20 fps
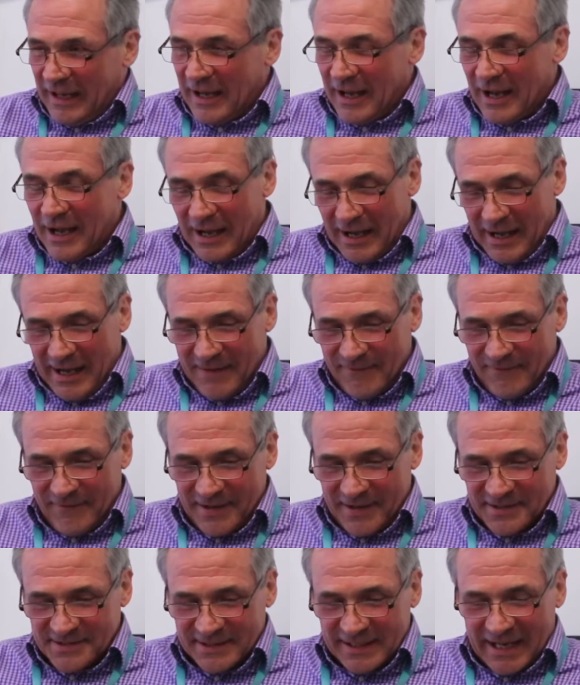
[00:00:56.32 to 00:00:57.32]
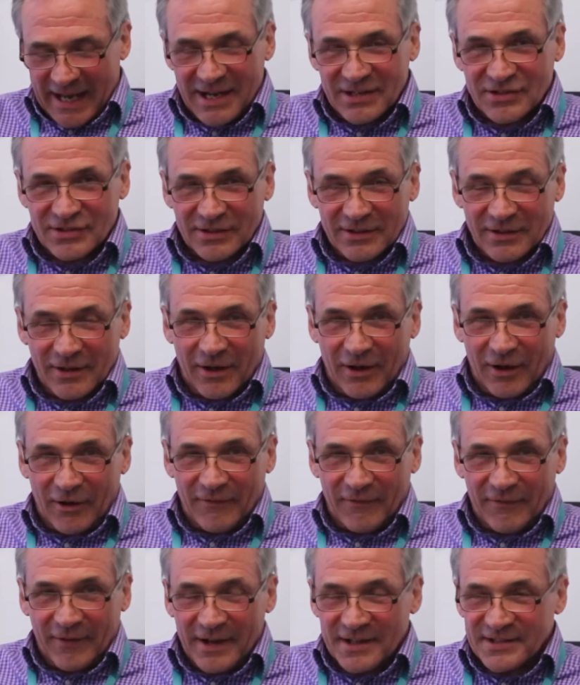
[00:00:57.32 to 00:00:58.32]
The investigation
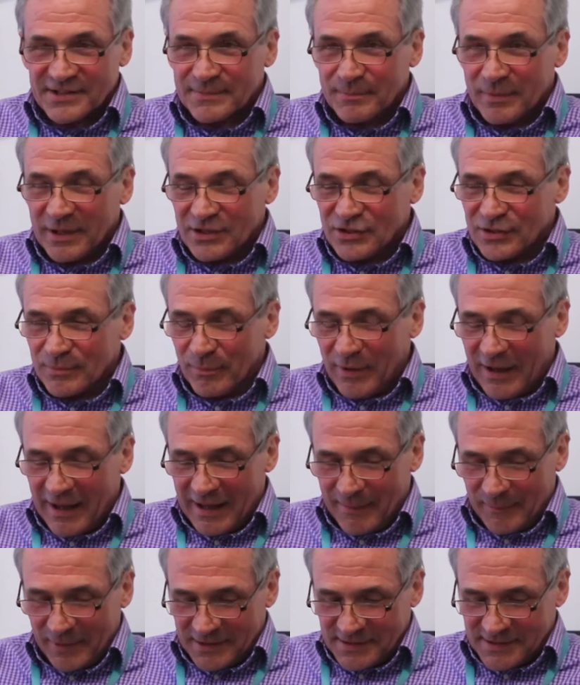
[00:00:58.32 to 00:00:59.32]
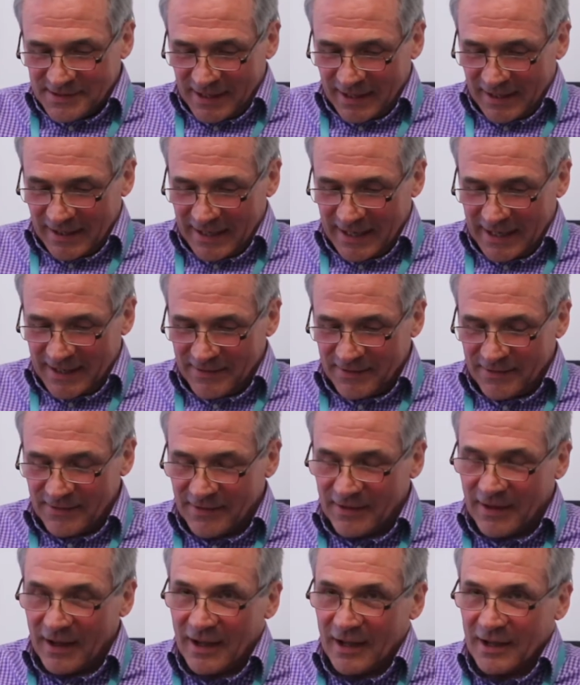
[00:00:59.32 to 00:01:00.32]
of speech impairment
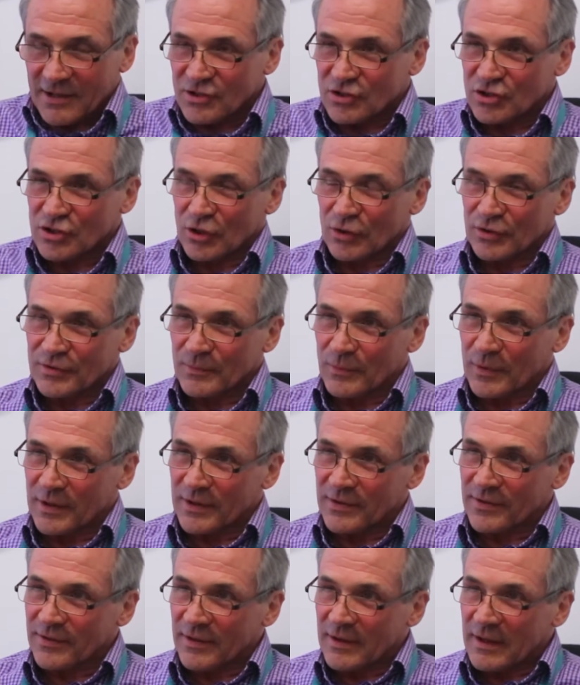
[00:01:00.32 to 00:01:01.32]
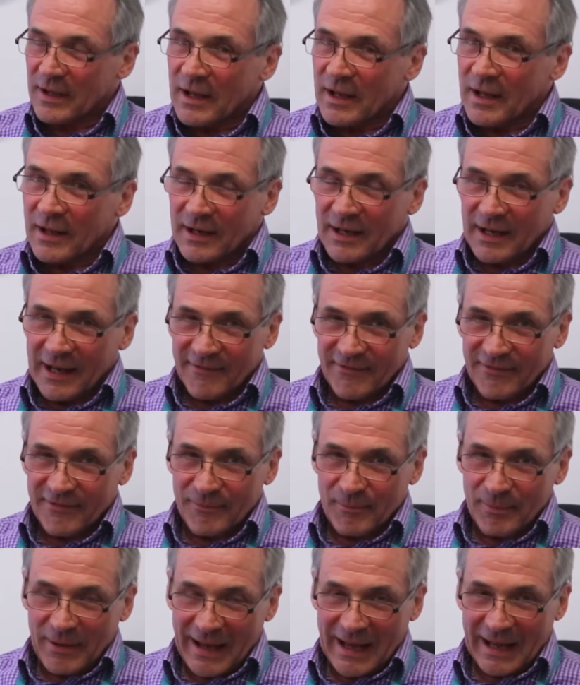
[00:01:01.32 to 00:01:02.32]
in children with
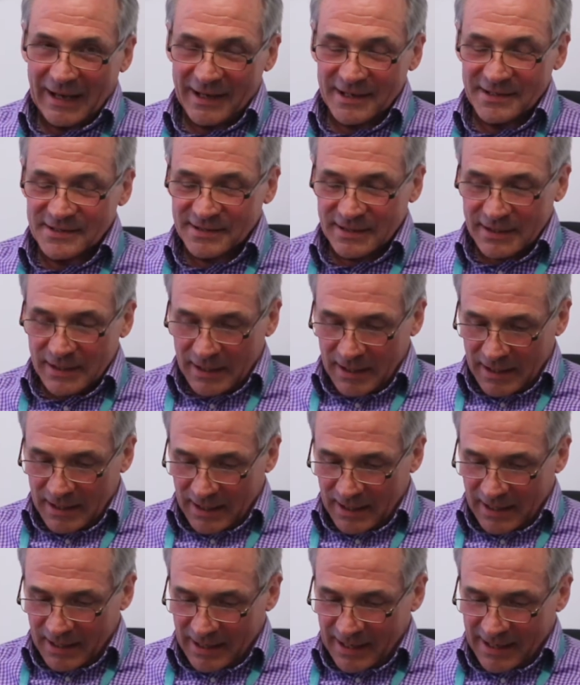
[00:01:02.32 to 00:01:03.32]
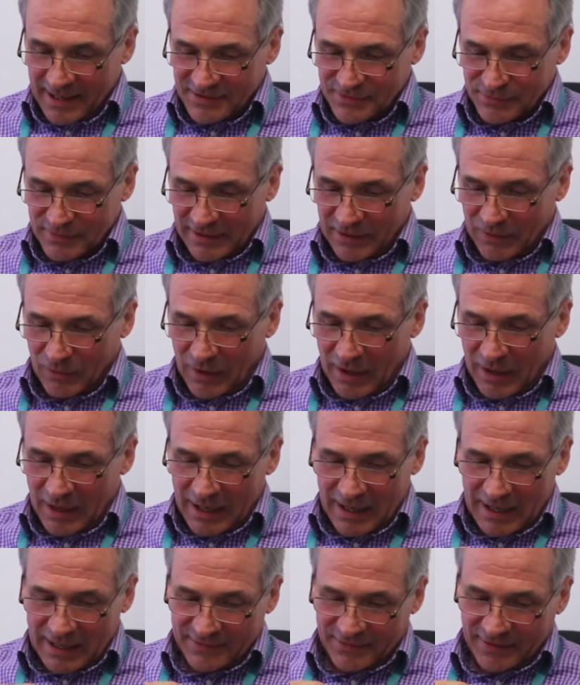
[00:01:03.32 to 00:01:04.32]
cleft palate has
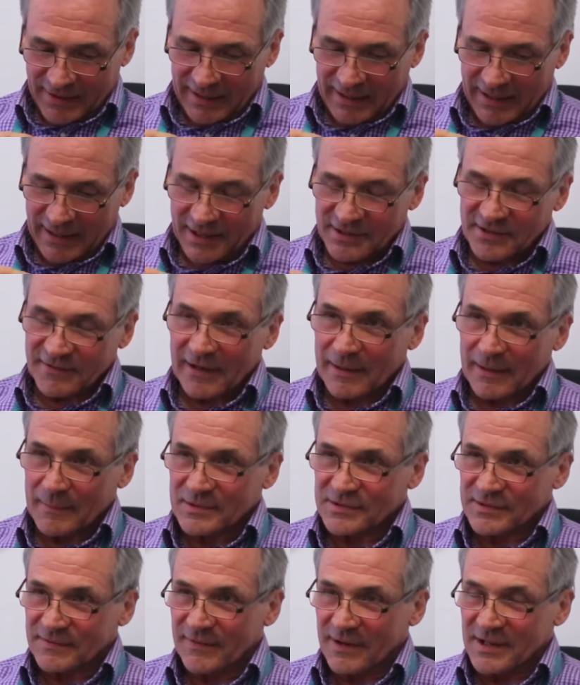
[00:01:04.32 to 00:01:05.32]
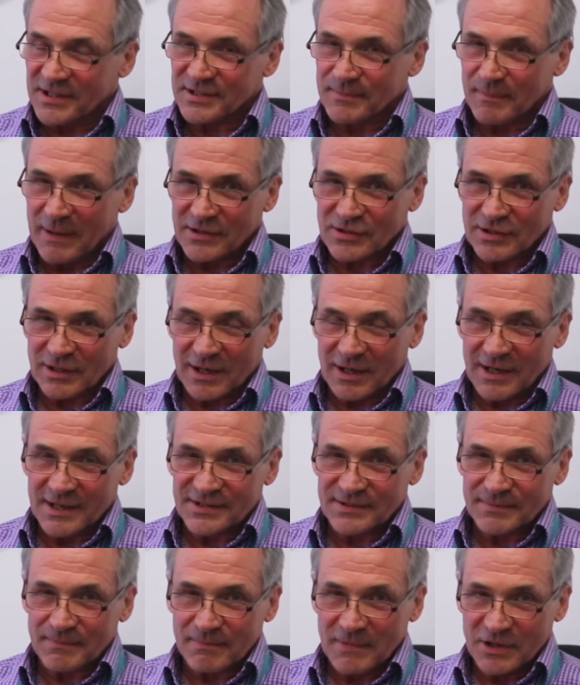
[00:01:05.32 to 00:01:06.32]
required the development of very
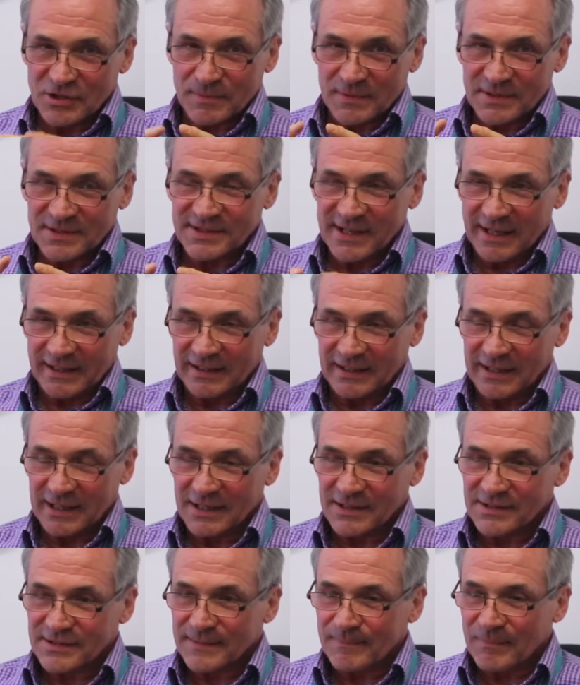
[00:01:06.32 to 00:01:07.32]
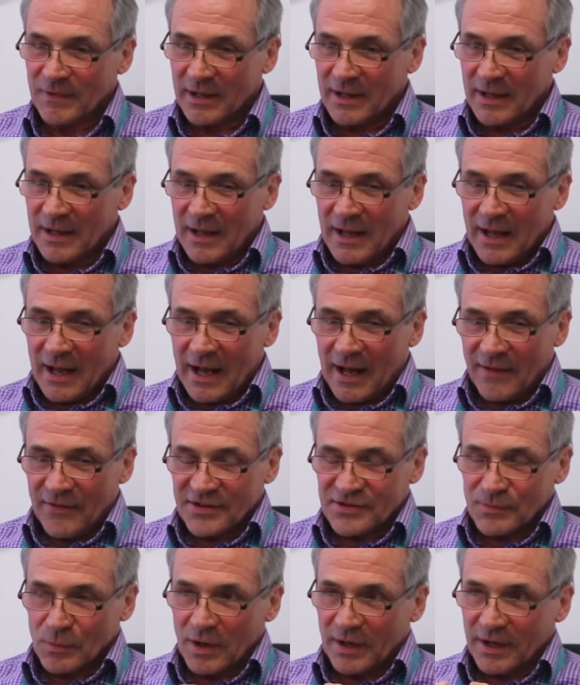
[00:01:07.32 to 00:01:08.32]
specialised measurement techniques. And
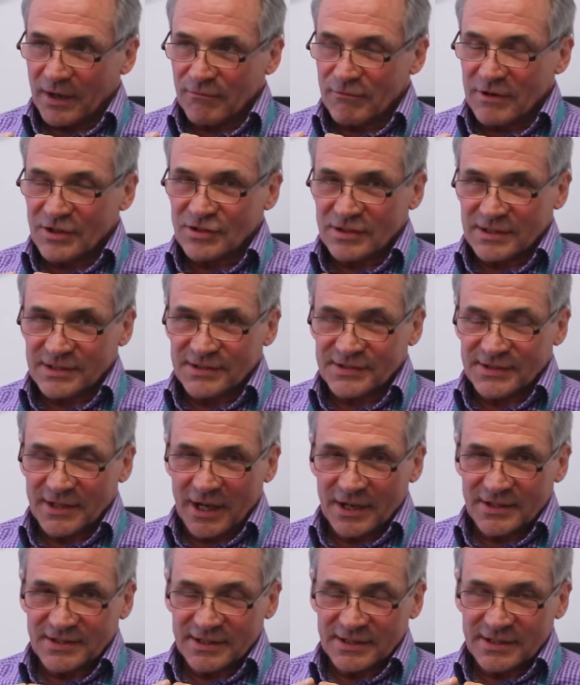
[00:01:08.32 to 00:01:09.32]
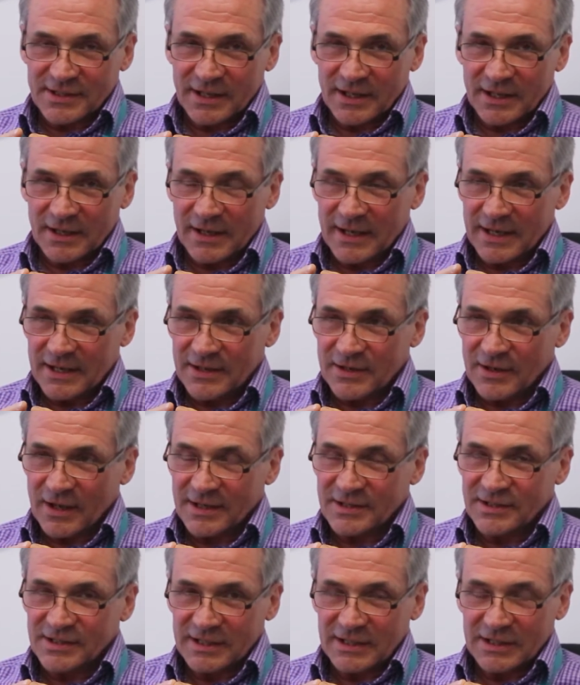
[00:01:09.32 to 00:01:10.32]
this work originally started in
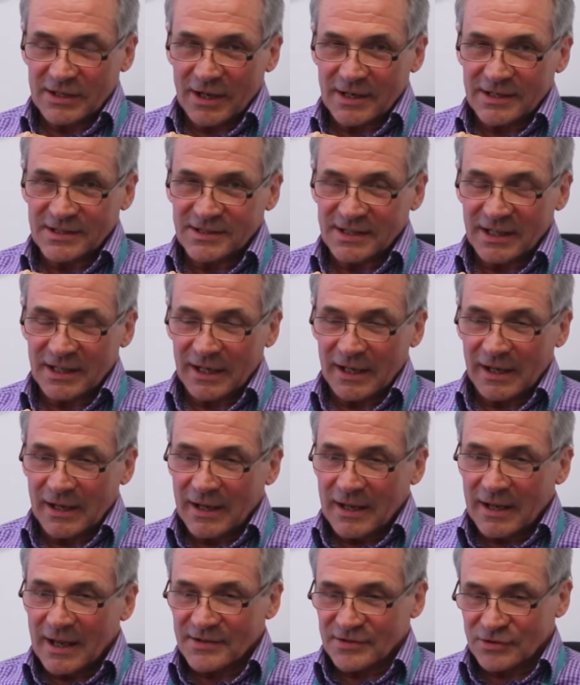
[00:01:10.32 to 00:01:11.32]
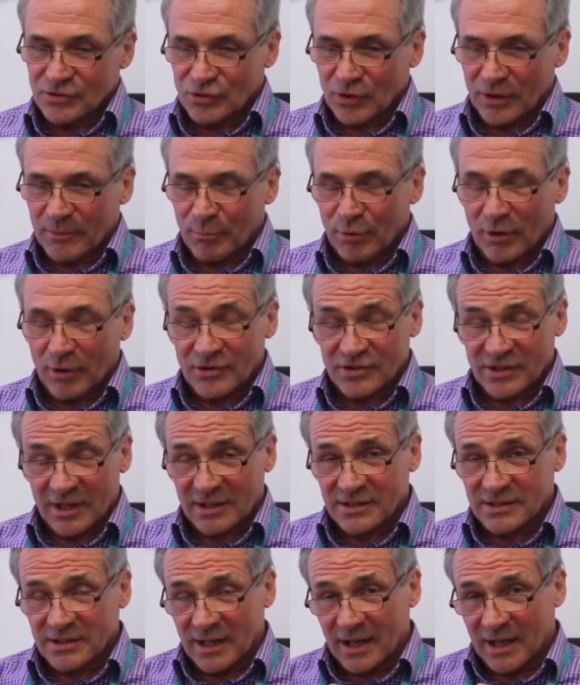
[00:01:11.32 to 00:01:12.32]
1990 as a joint
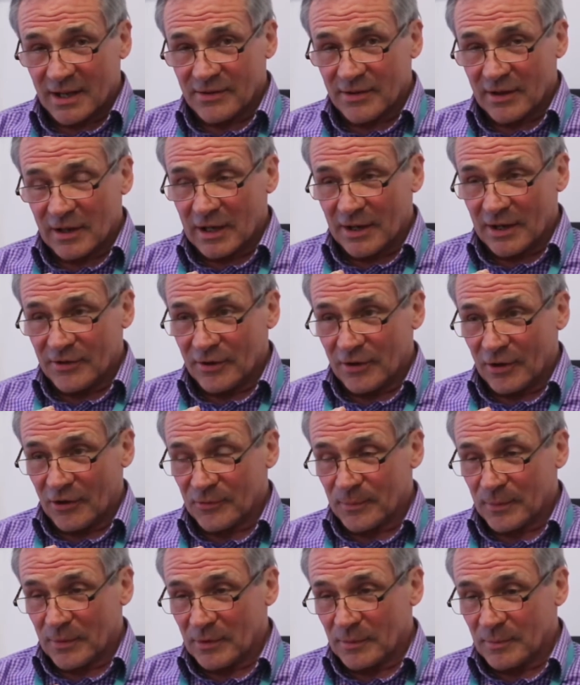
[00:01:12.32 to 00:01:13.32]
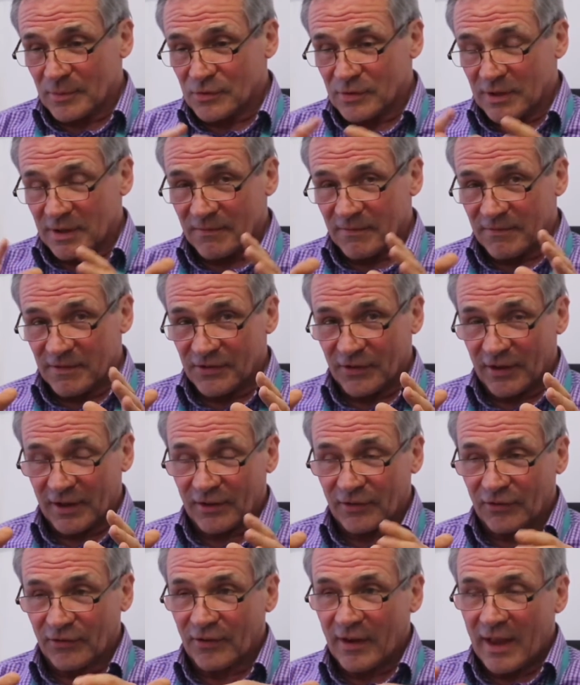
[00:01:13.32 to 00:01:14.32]
project at the London Hospital between
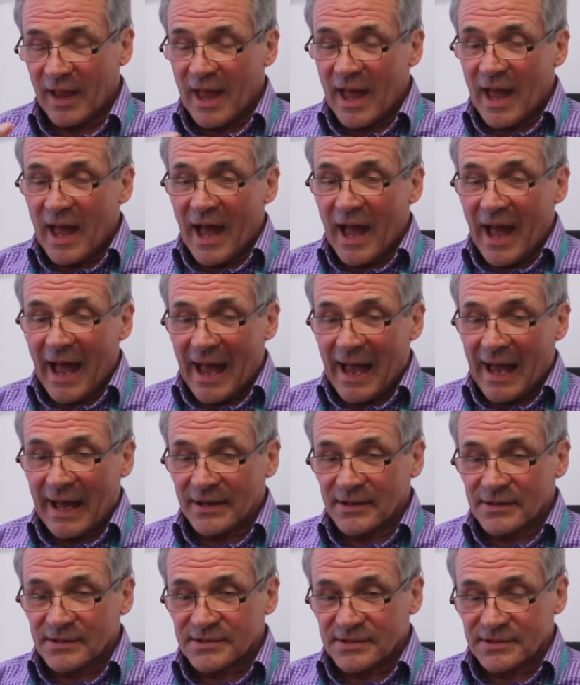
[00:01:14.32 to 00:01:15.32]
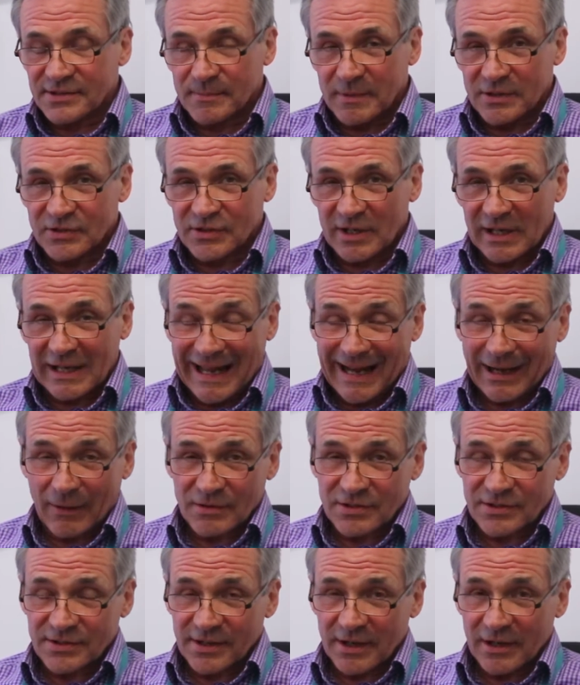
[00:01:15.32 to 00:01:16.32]
physics and the Speech and
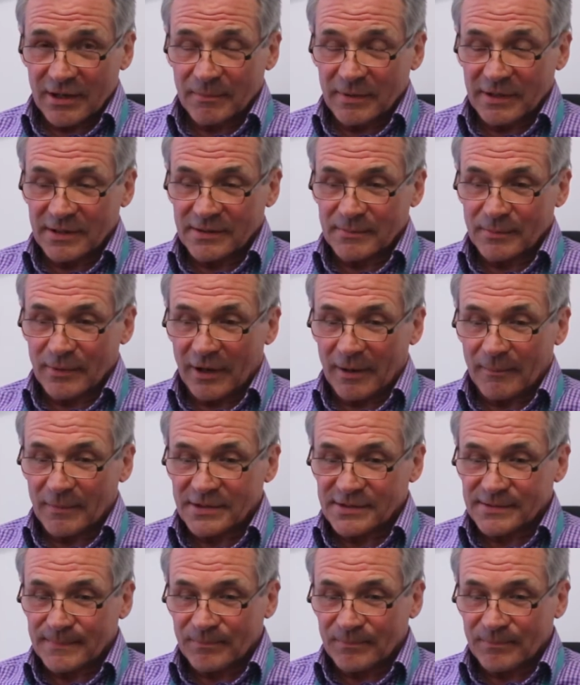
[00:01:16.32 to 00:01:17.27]
Language Therapy Department.